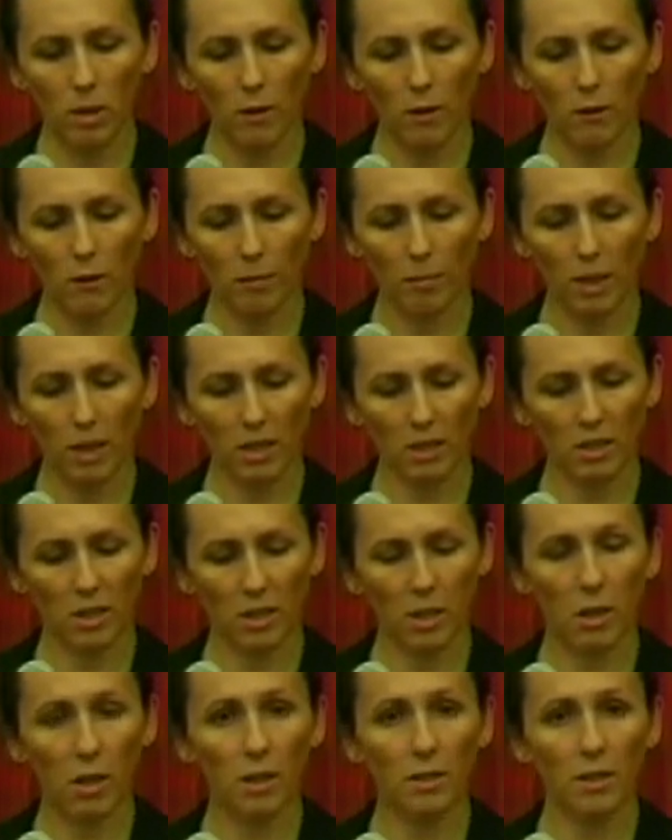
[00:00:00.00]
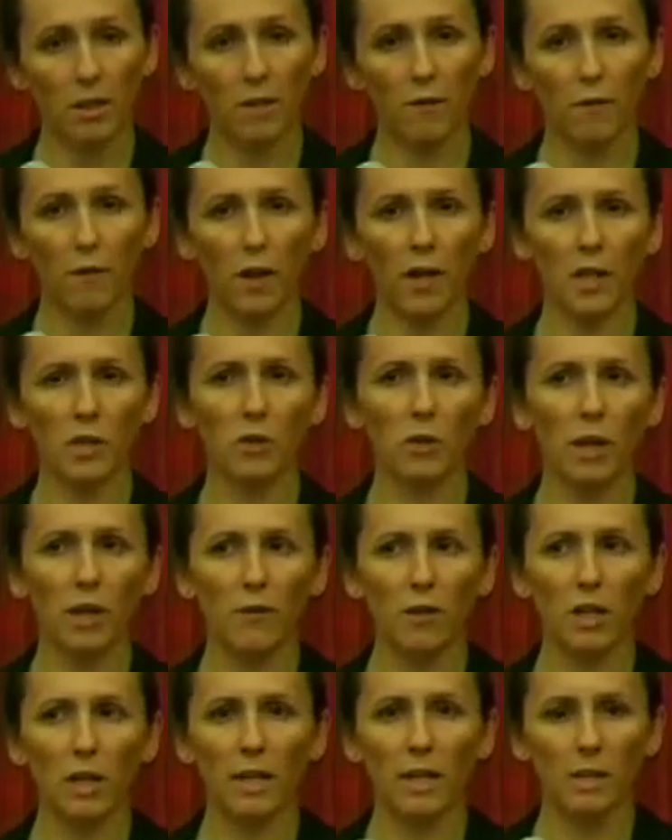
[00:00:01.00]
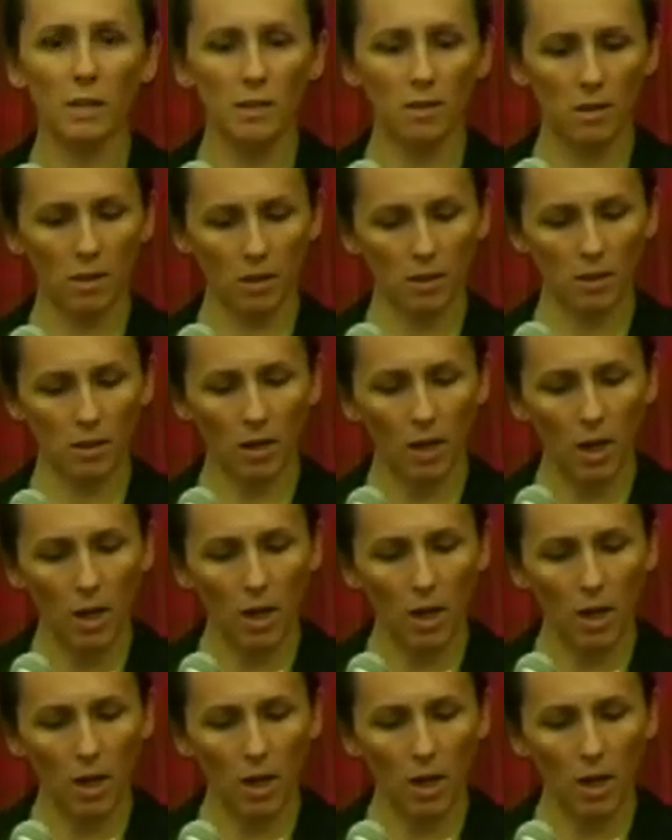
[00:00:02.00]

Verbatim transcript: for proxying content and fighting traffic analysis.